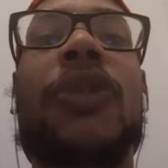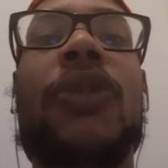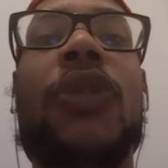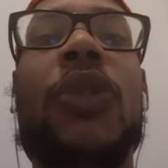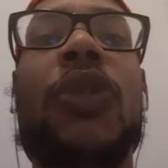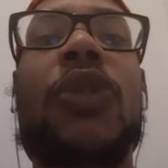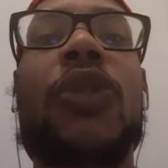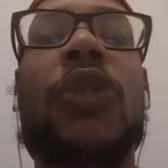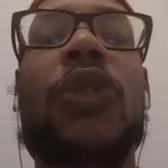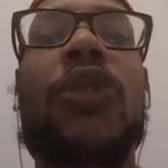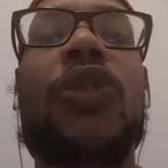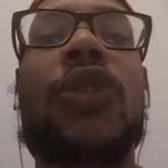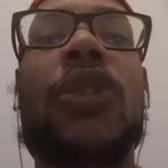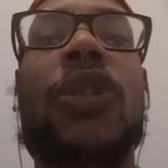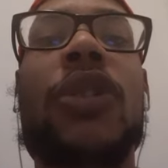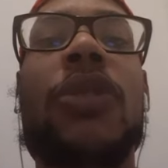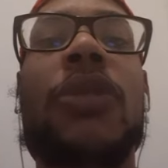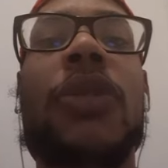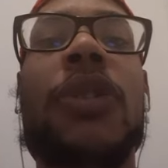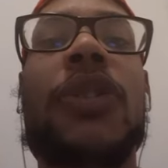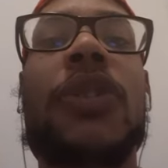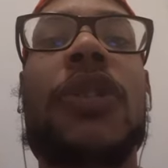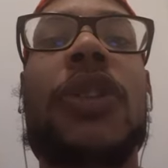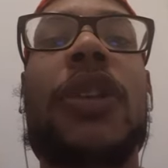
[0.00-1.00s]
future
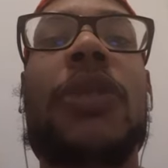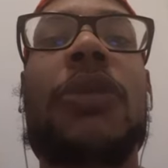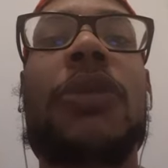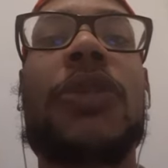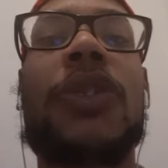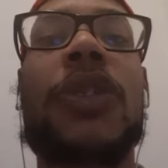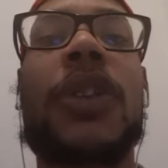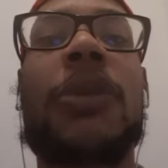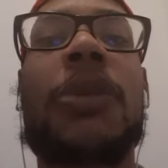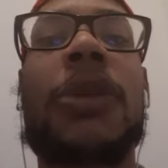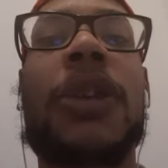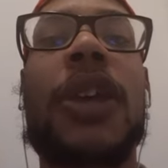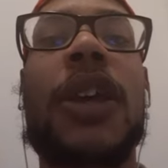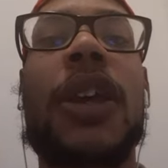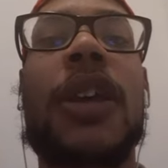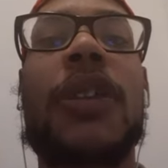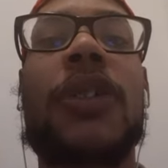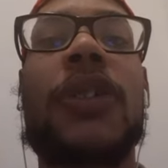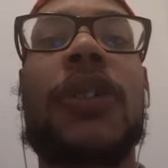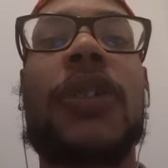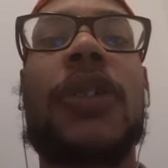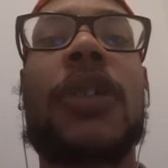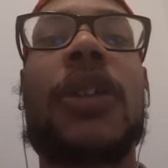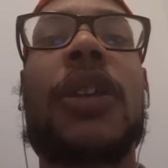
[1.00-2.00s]
journalist of
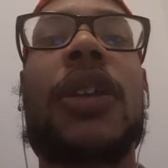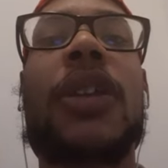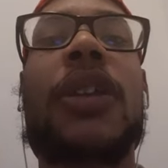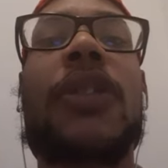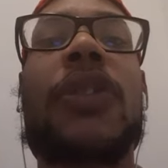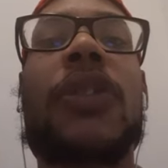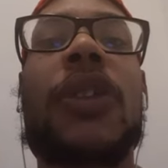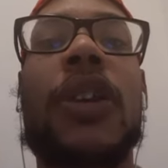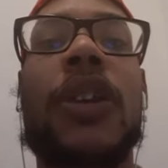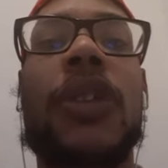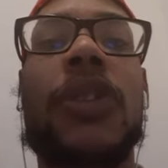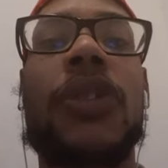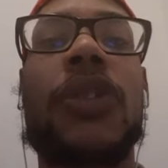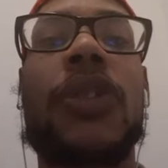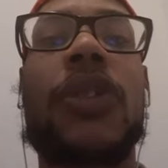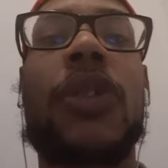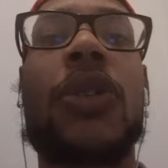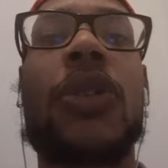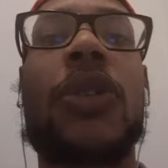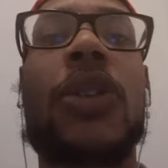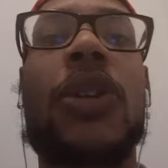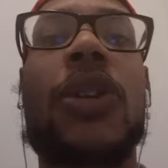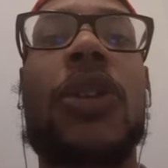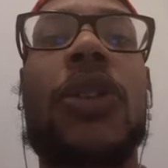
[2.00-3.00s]
CBS, saying
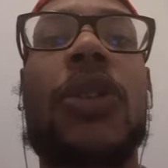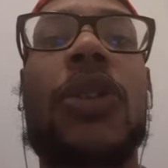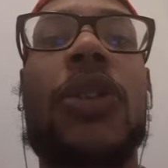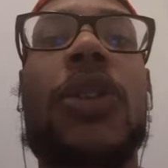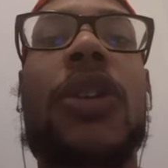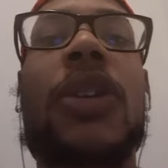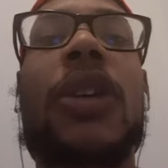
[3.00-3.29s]
so long